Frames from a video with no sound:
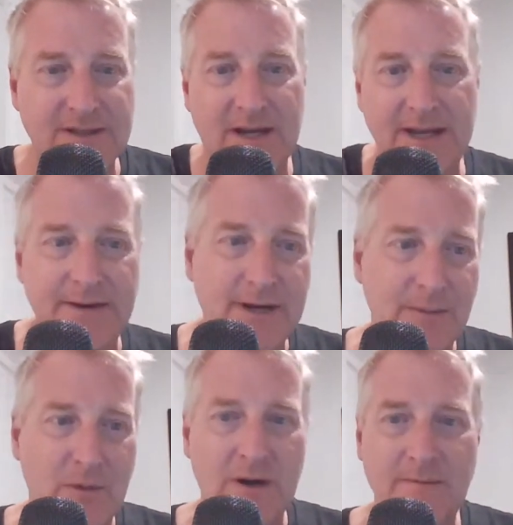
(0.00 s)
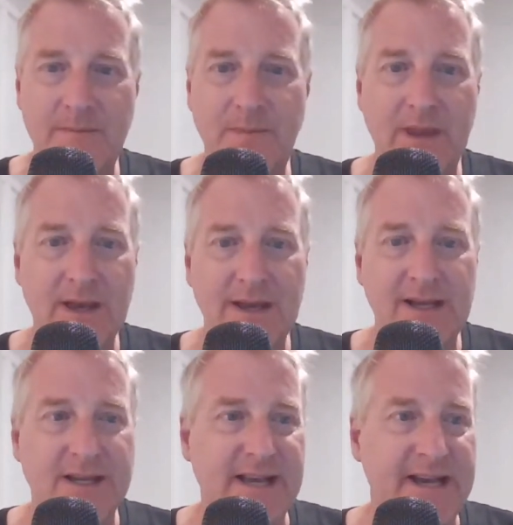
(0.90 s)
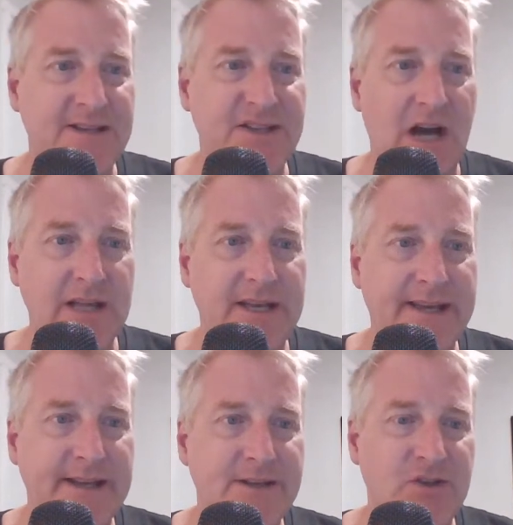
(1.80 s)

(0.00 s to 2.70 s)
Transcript: It's not here anymore because I consolidated.